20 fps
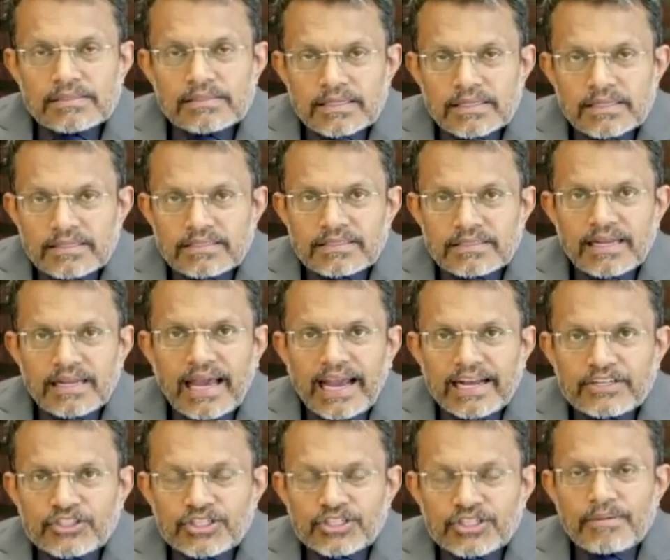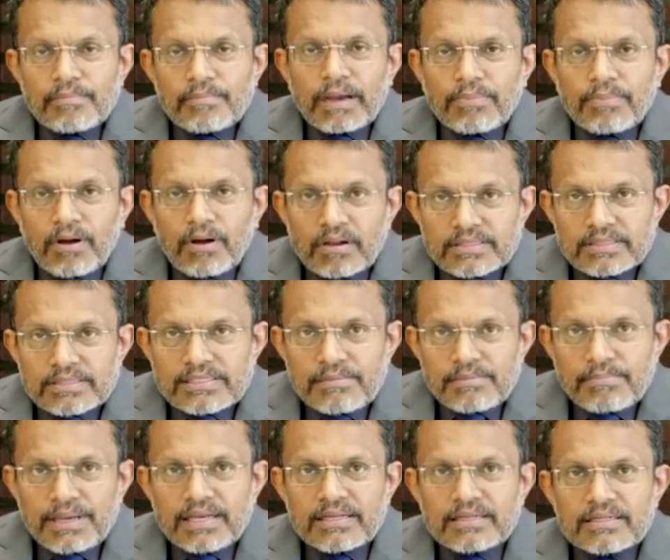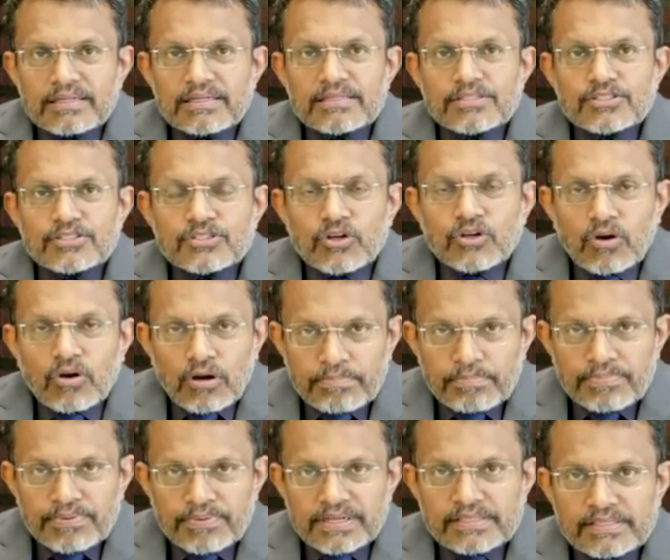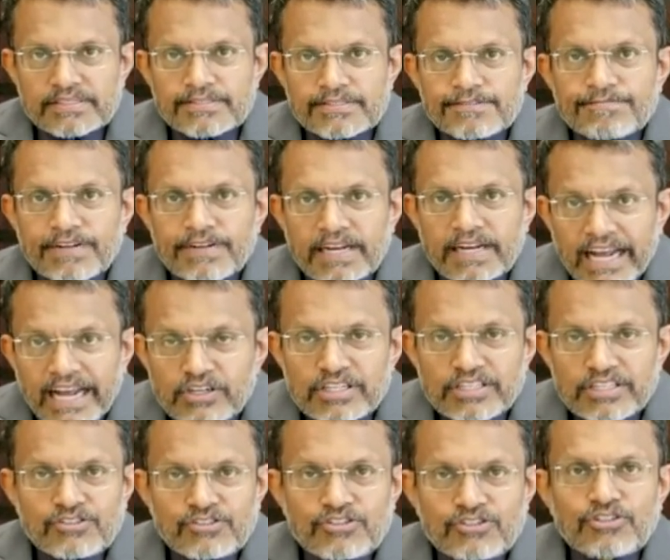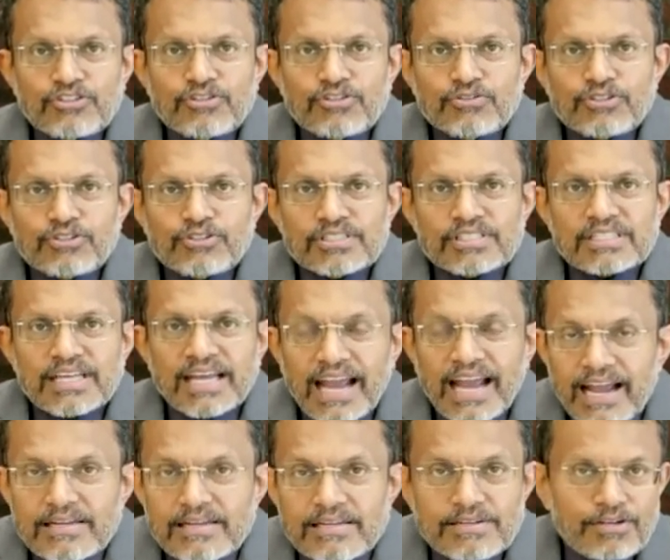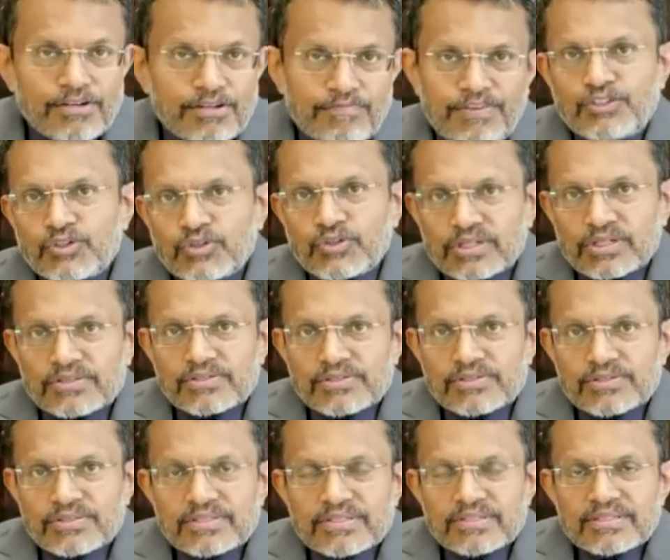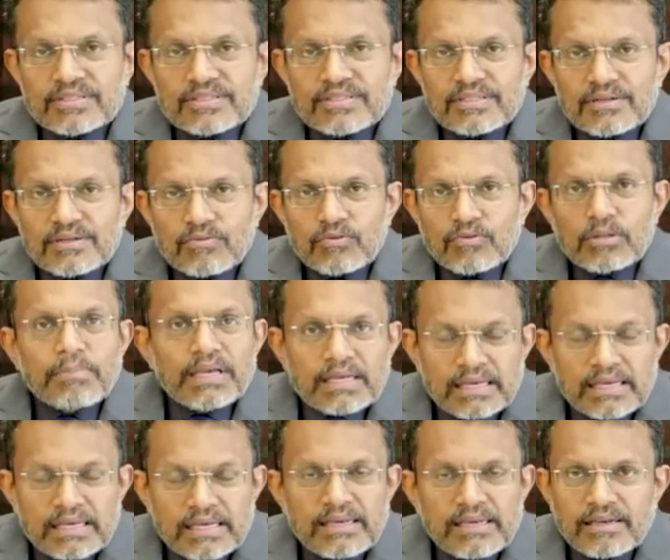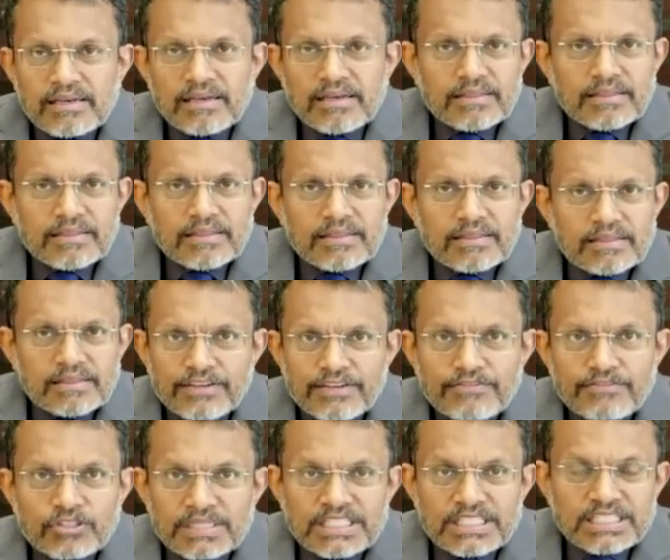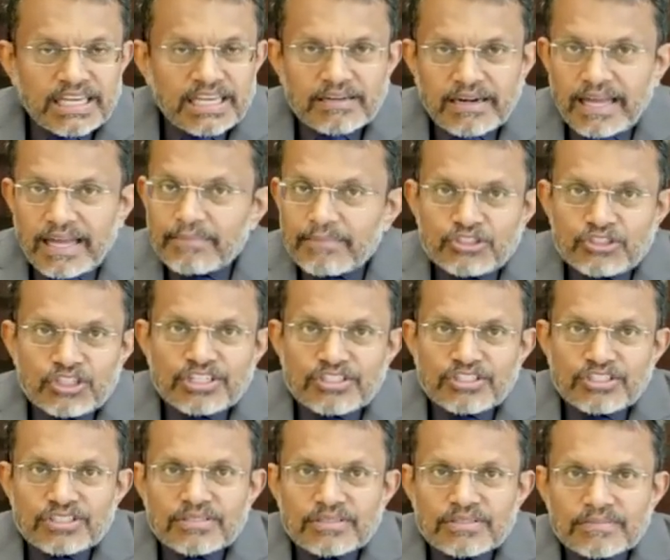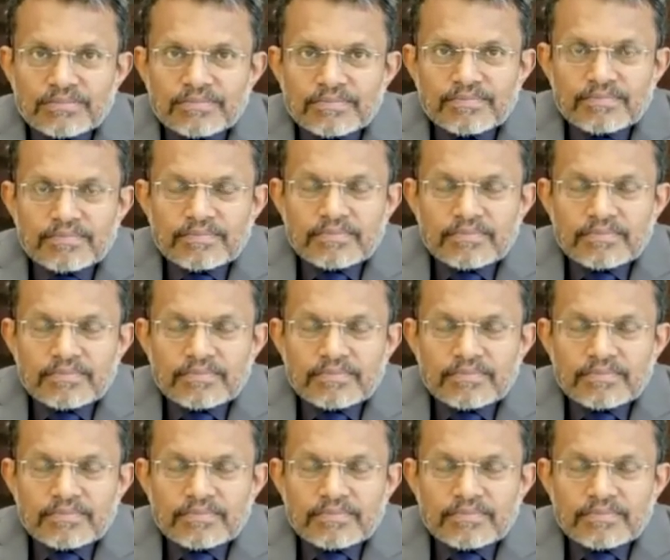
Concerted action by policymakers, corporates, financial institutions, and individuals will be key in the drive to mitigate climate change.